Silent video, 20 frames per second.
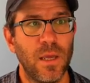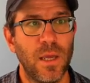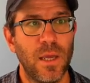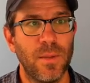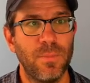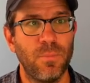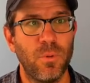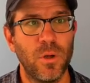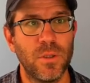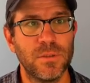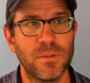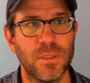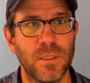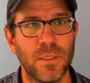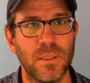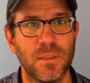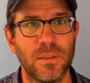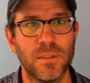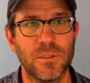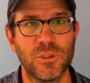it puts
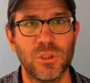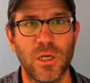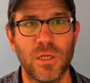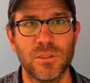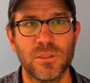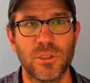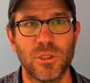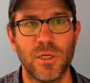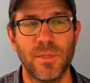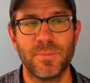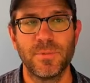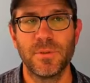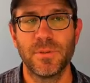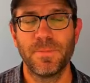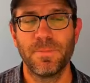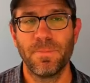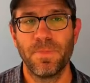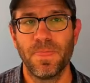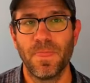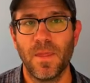in the shell script
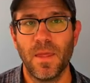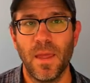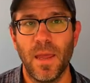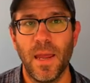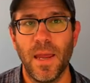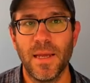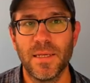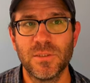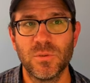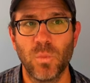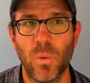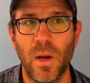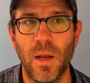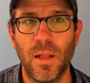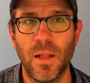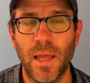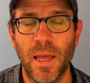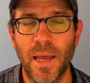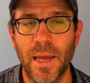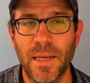as
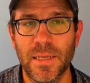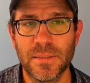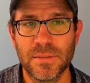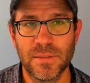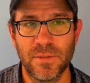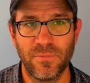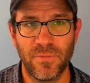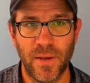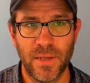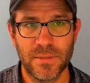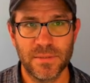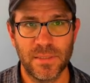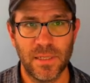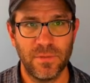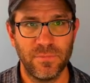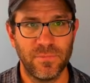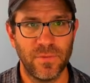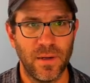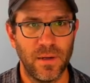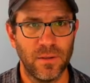well as the
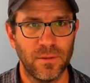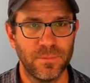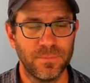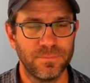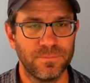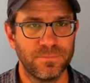FASTA file.